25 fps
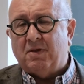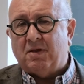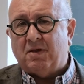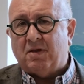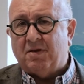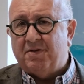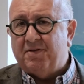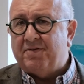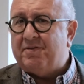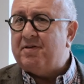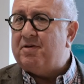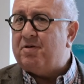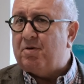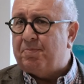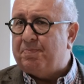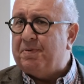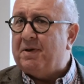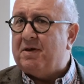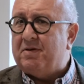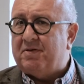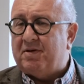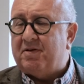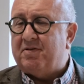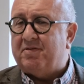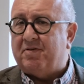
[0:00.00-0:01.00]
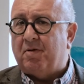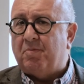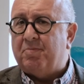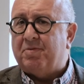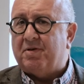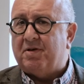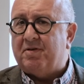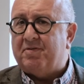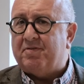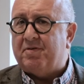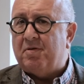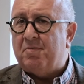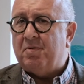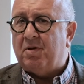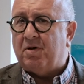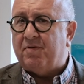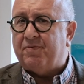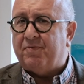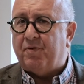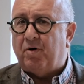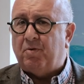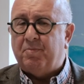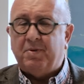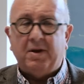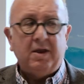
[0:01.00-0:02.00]
consider painting something similar
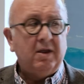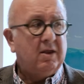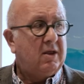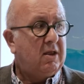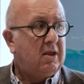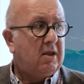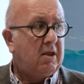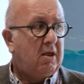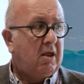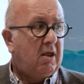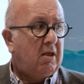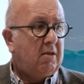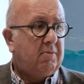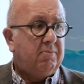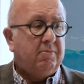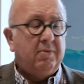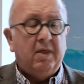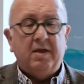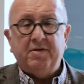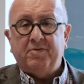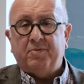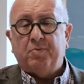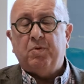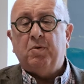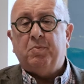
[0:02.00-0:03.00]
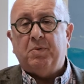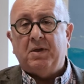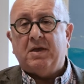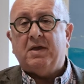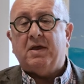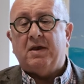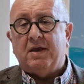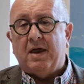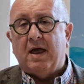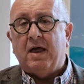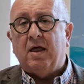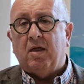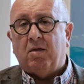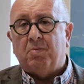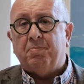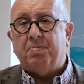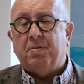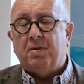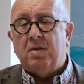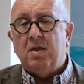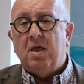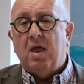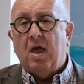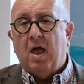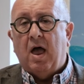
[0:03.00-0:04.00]
for me? That's where we can help.
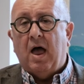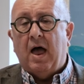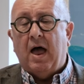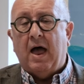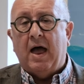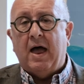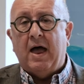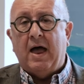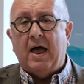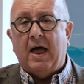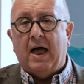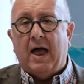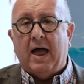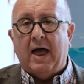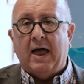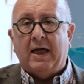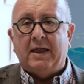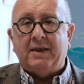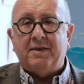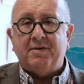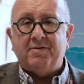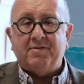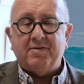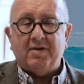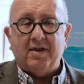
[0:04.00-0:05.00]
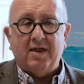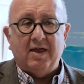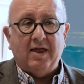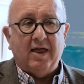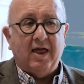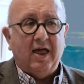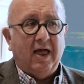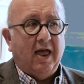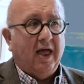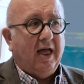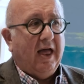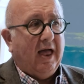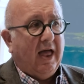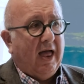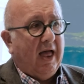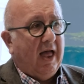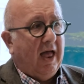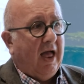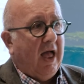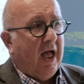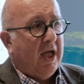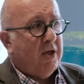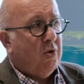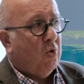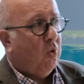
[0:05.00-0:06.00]
And
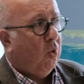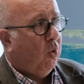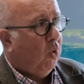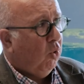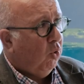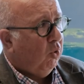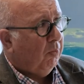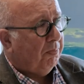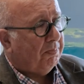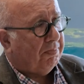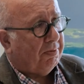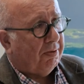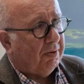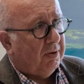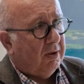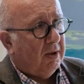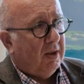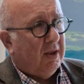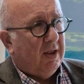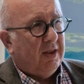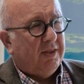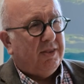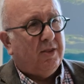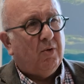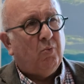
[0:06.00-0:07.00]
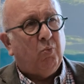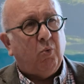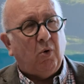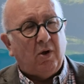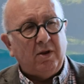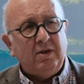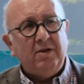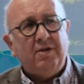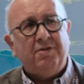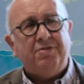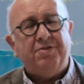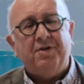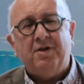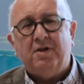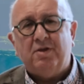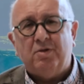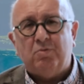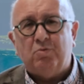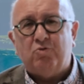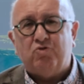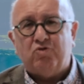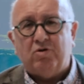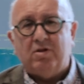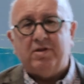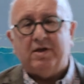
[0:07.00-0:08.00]
I hope the one thing that
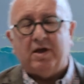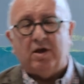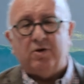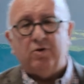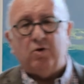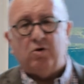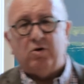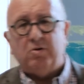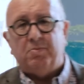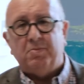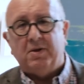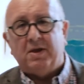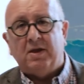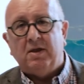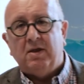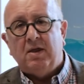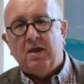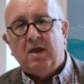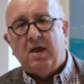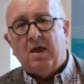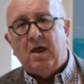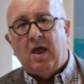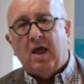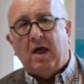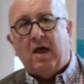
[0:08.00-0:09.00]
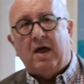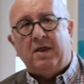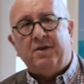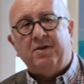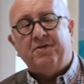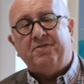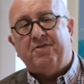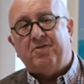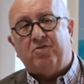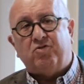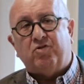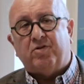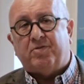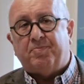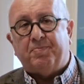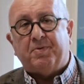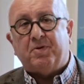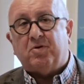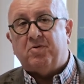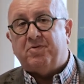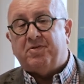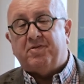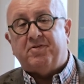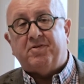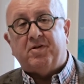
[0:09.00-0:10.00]
would really annoy me, and this is just
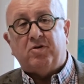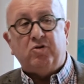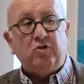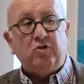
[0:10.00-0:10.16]
because it's a